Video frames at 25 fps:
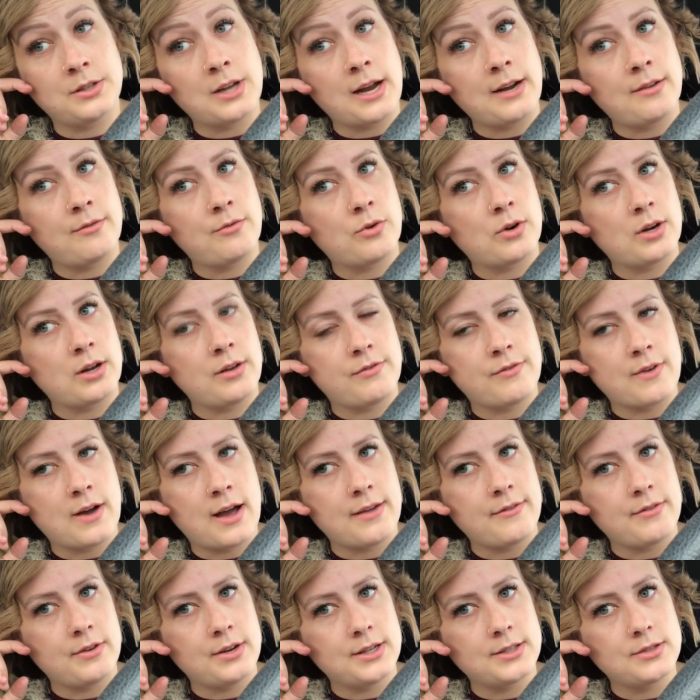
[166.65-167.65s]

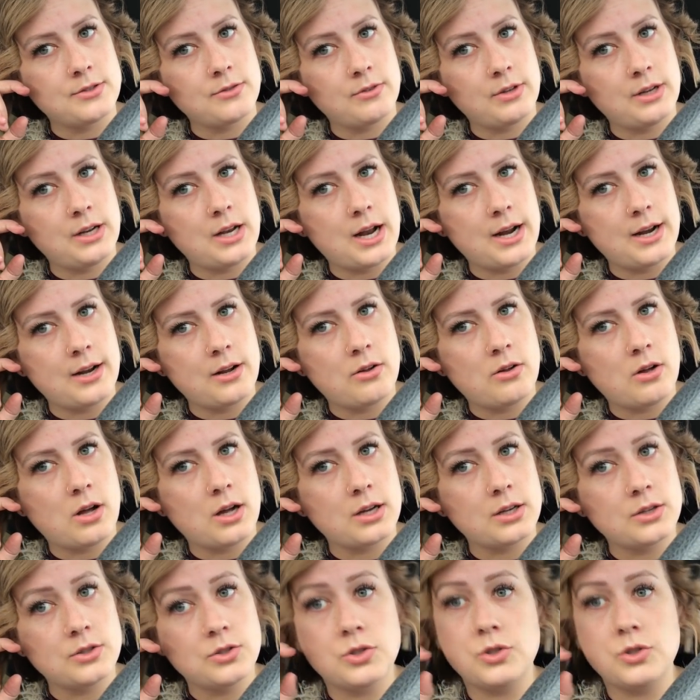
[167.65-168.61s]
9:45 and it's only 9 o'clock.